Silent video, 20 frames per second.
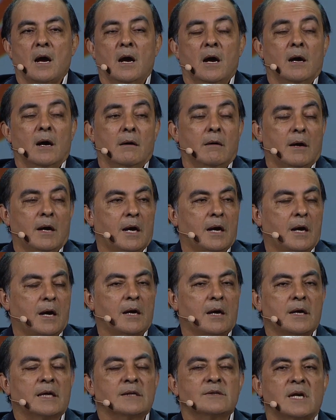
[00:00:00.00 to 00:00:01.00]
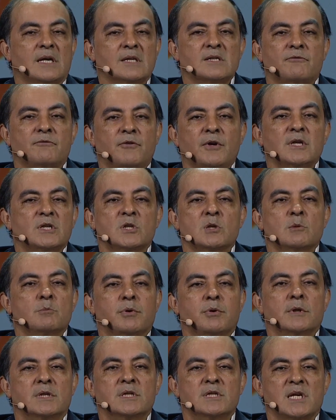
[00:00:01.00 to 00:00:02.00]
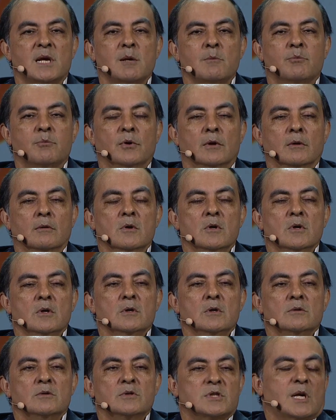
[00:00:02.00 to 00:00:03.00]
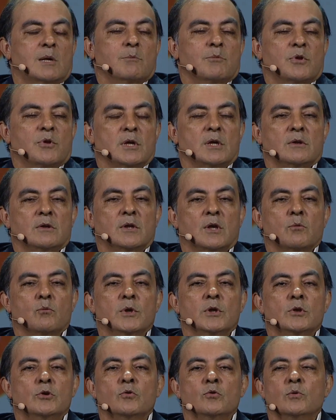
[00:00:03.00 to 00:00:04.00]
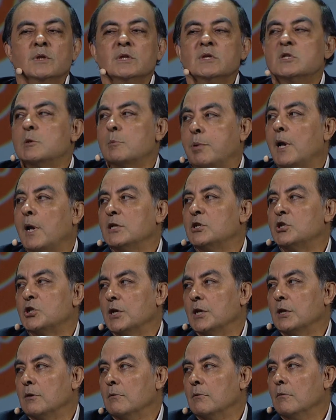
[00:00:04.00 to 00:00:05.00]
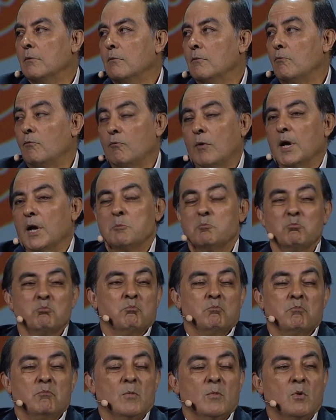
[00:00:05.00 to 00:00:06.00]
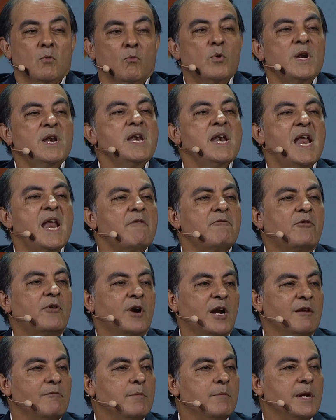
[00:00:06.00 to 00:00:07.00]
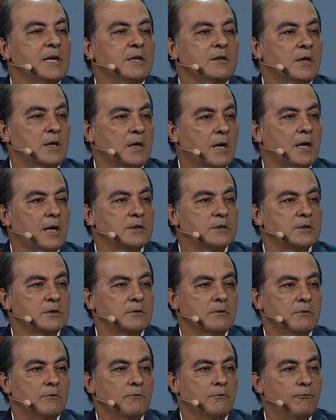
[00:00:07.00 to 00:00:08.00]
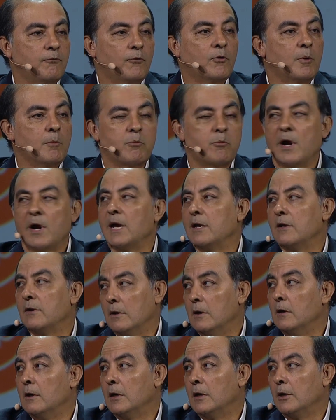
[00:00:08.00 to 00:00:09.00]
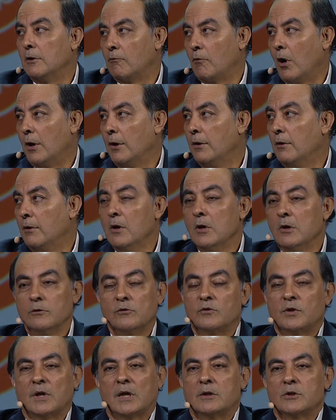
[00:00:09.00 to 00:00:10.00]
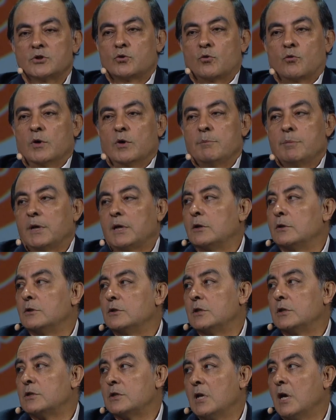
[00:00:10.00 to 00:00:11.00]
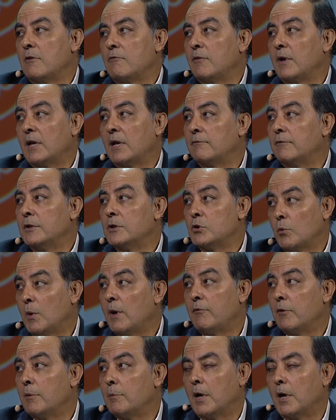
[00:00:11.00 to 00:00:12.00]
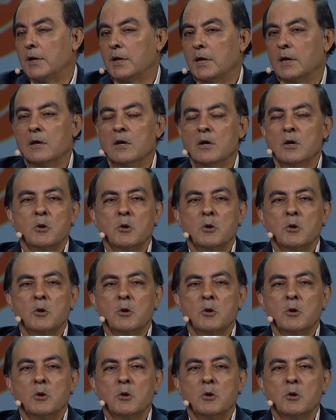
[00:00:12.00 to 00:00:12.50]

As a very simple example, something that we do in supply chain, right, would never have made the cut for a brand earlier on to tell a story because it's not relevant to everybody.